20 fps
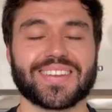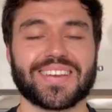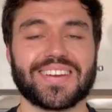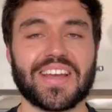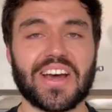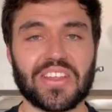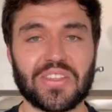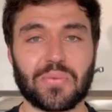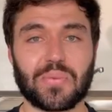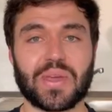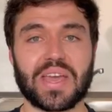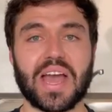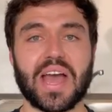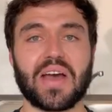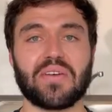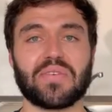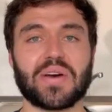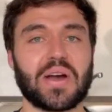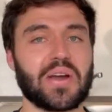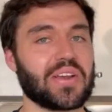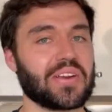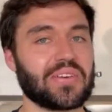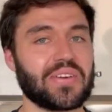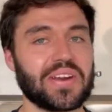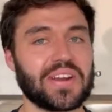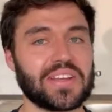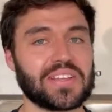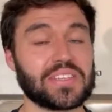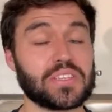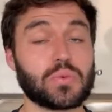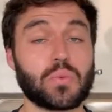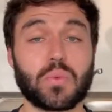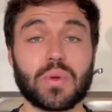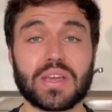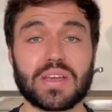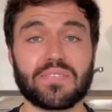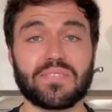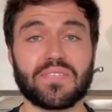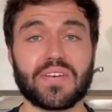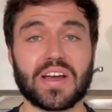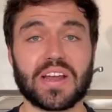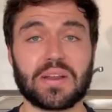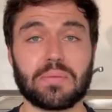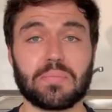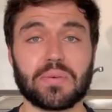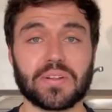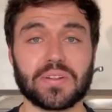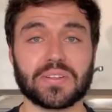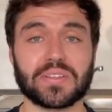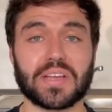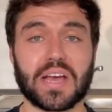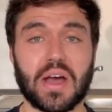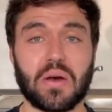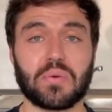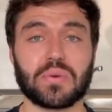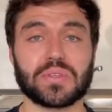Now that we have our ingredients, we can finally build our